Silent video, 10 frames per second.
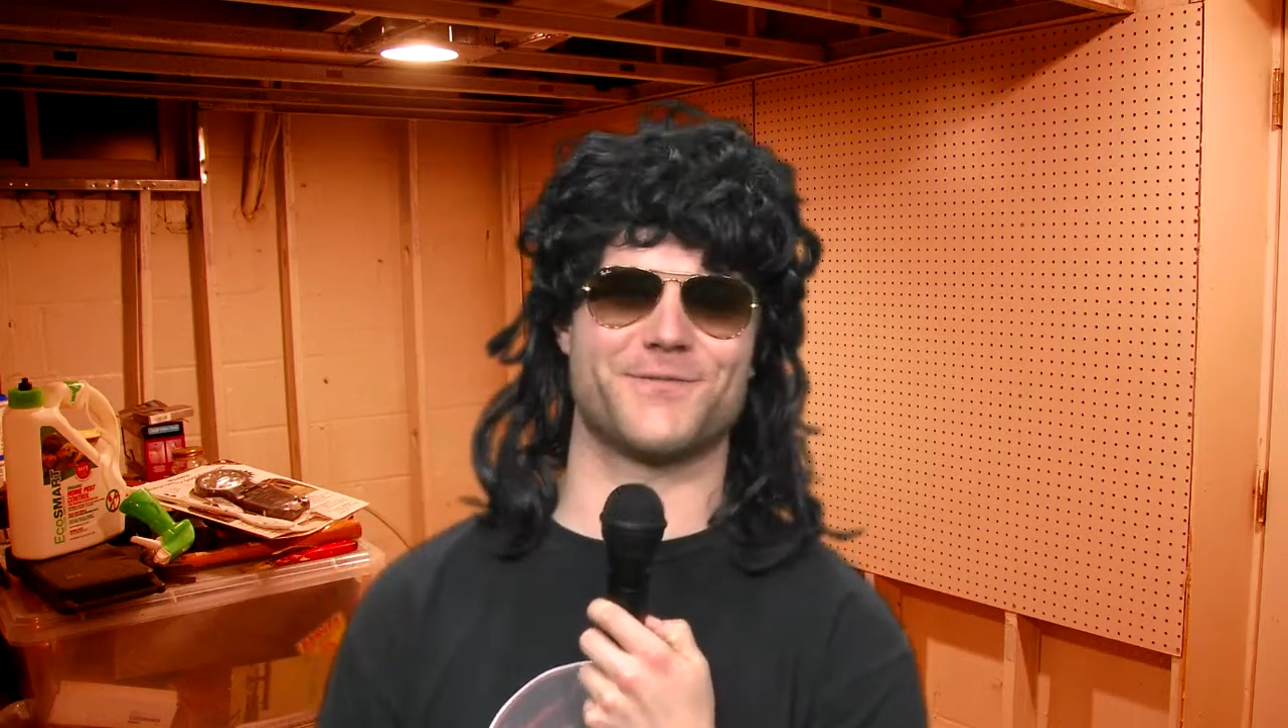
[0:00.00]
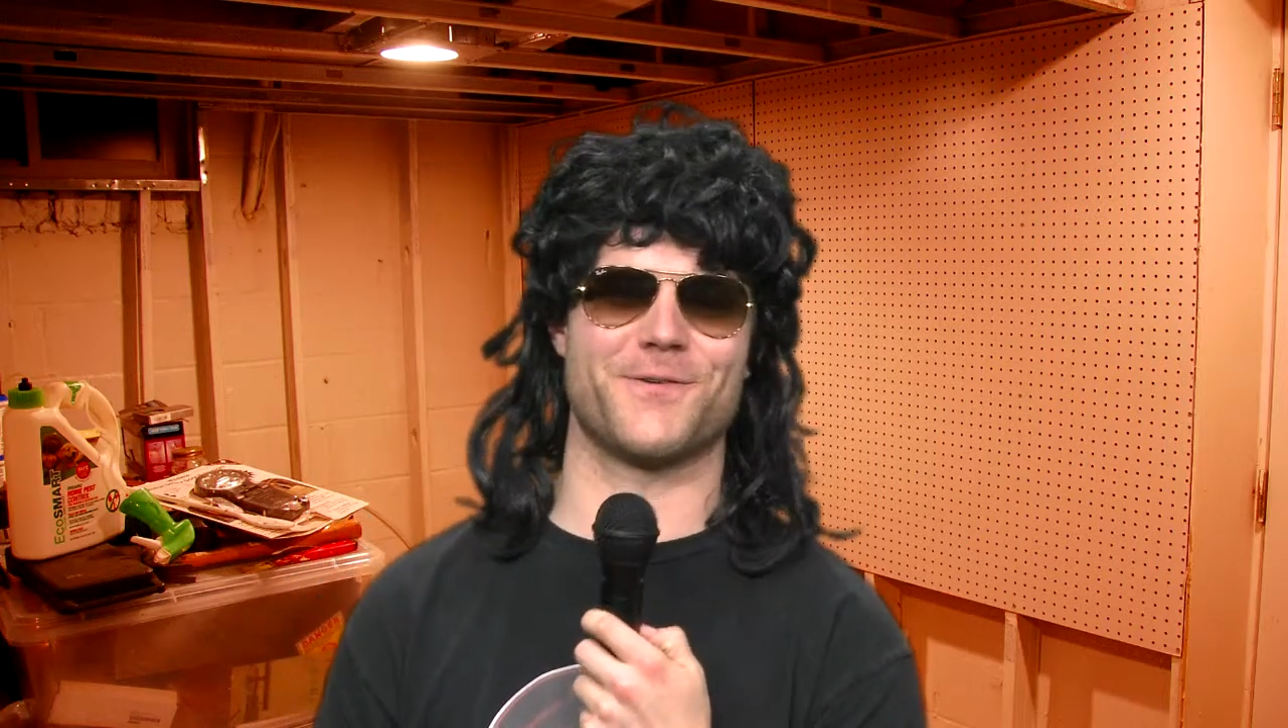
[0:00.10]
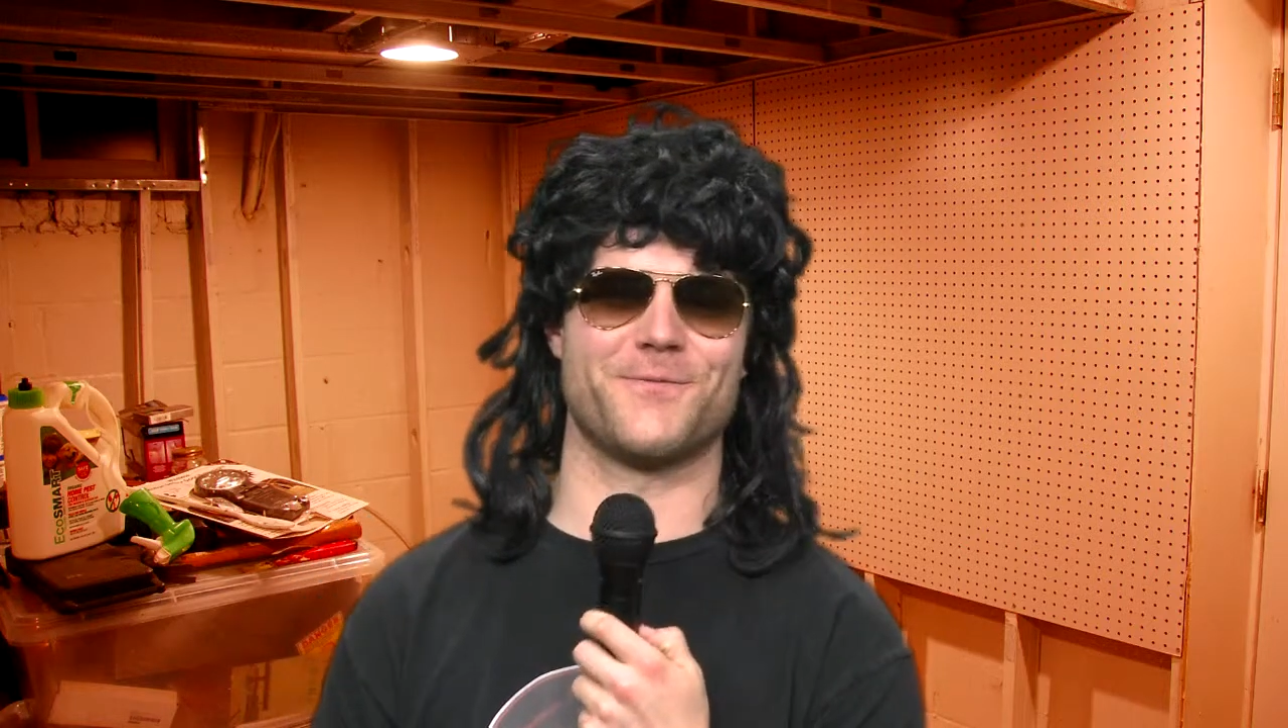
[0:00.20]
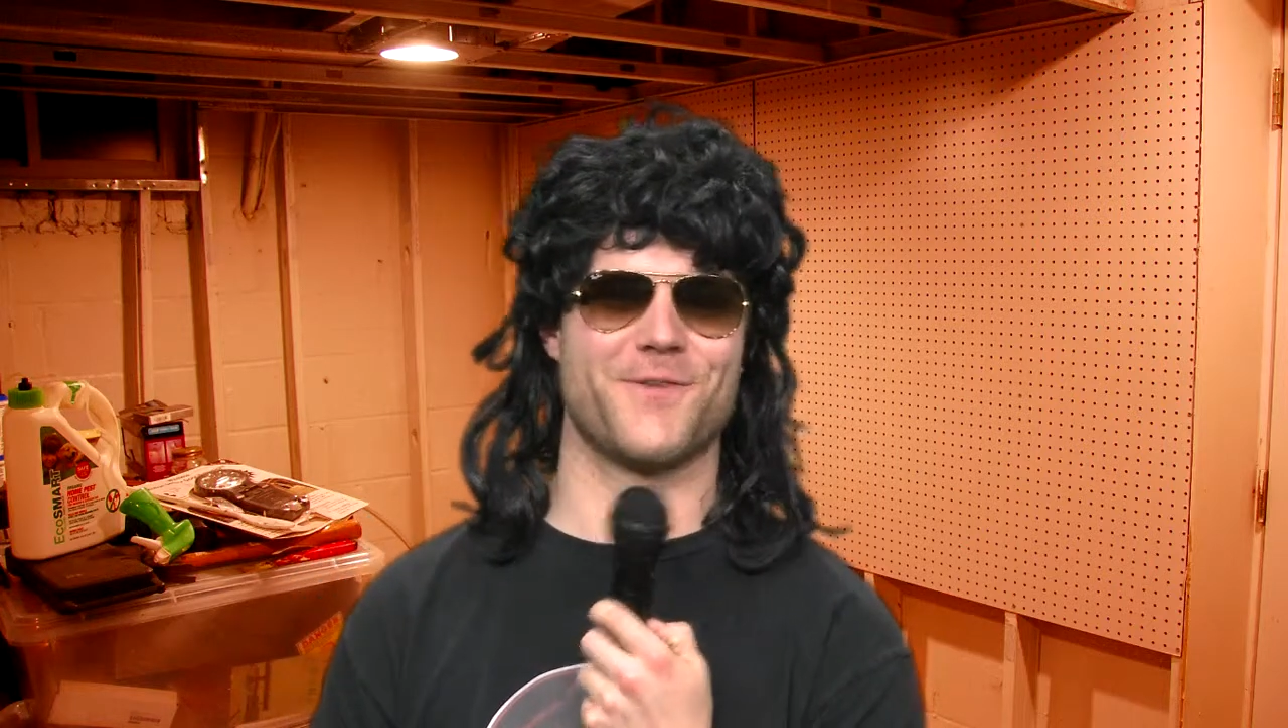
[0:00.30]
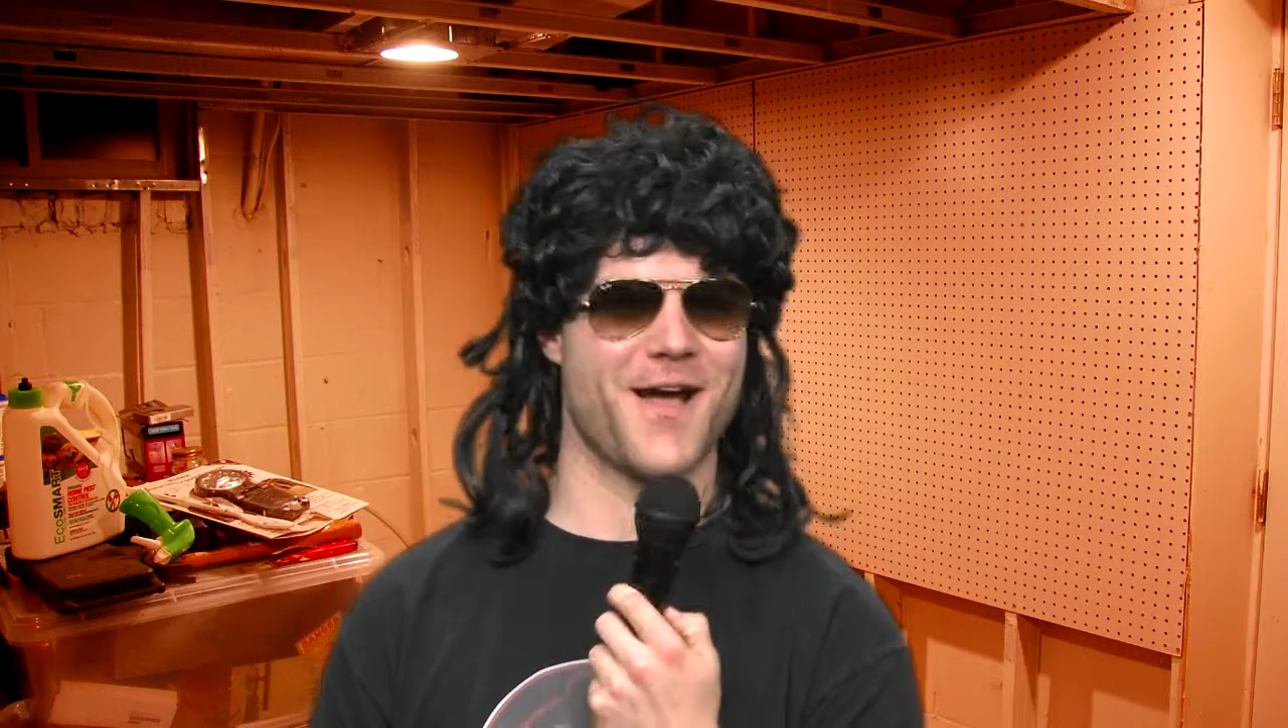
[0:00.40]

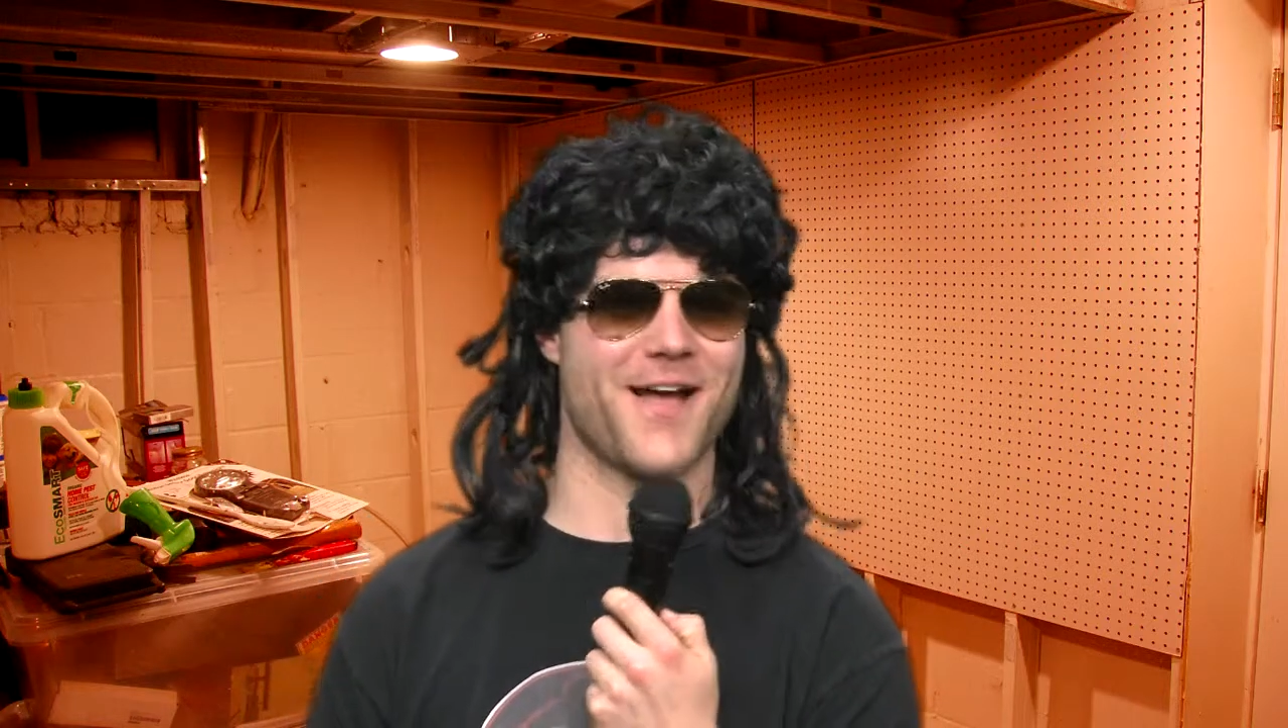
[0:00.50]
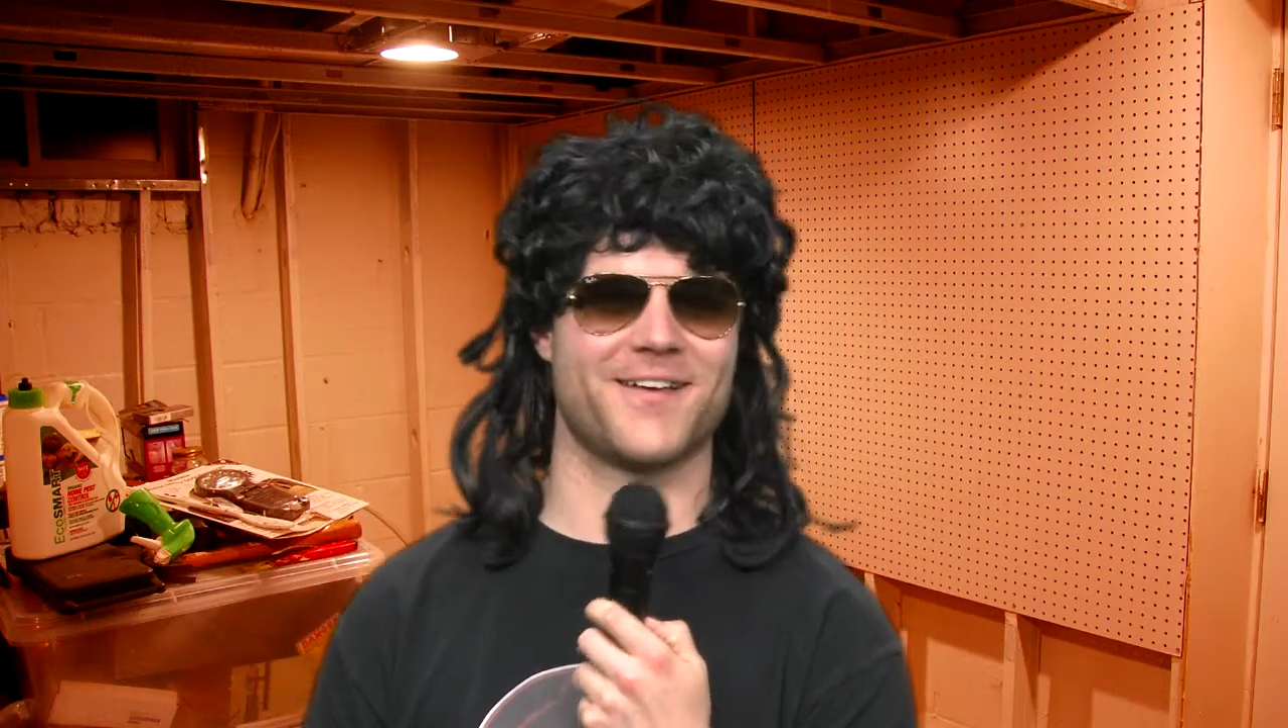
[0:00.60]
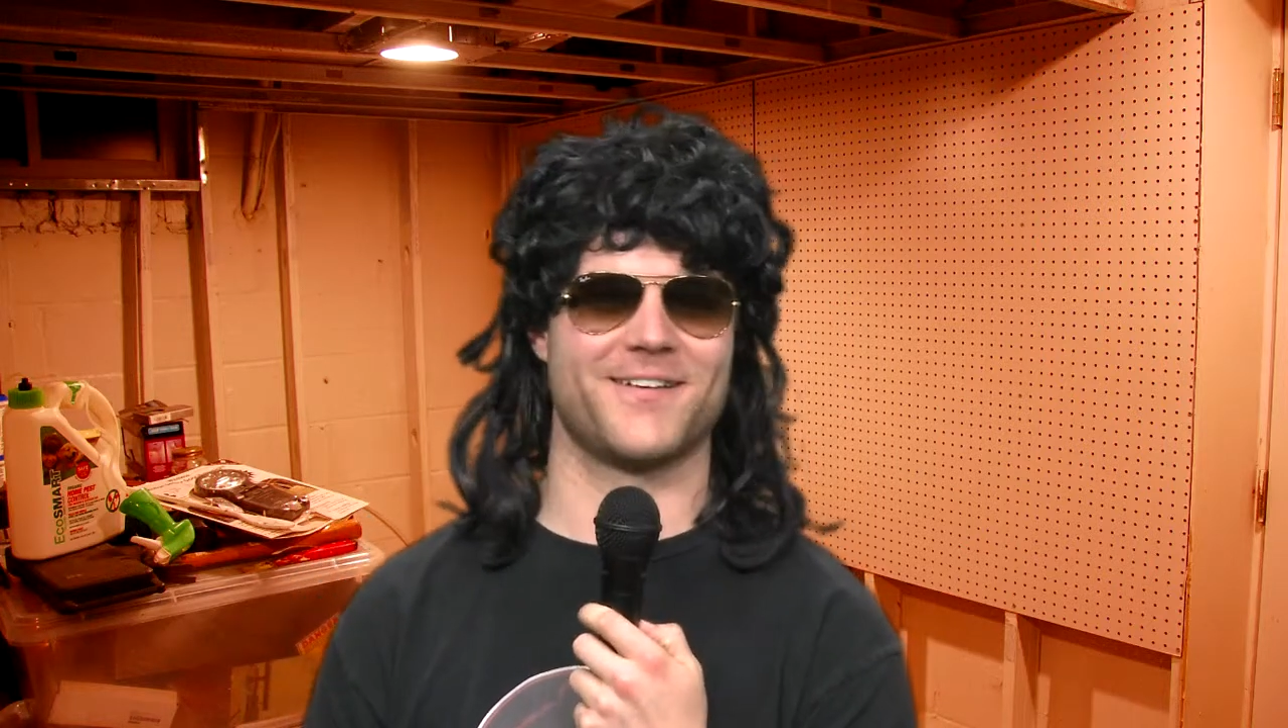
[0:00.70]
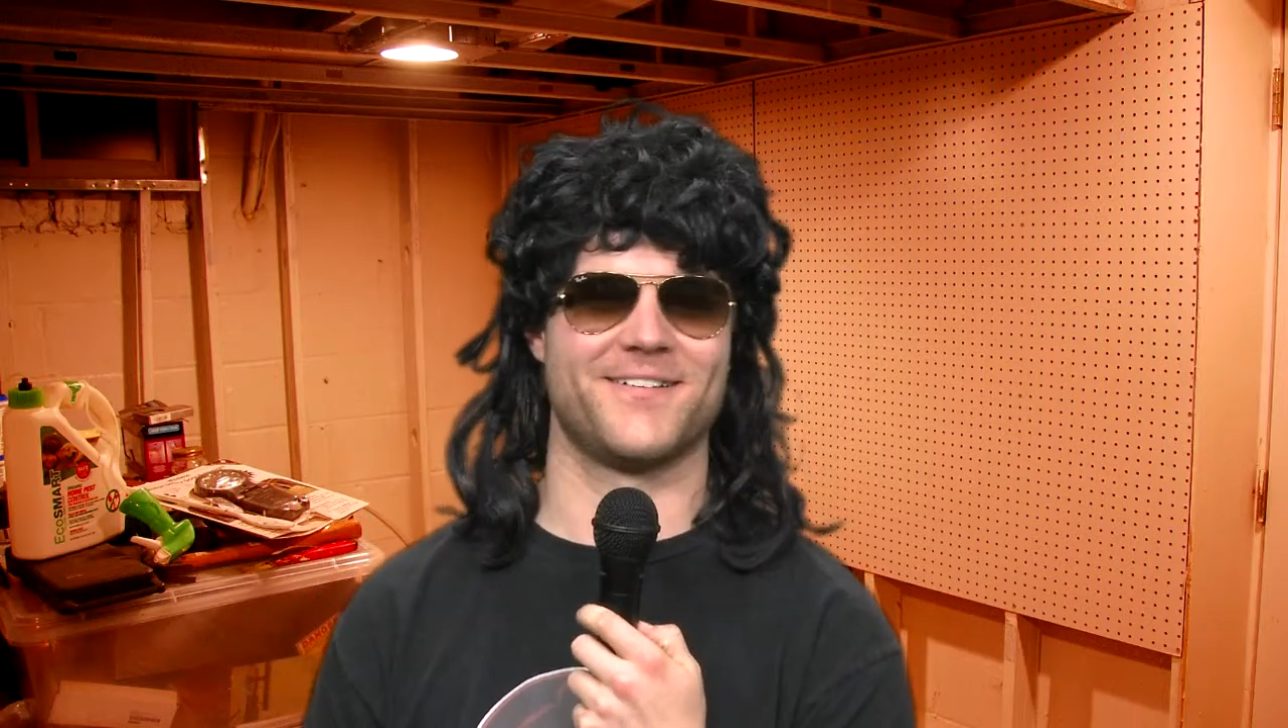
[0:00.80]
from rock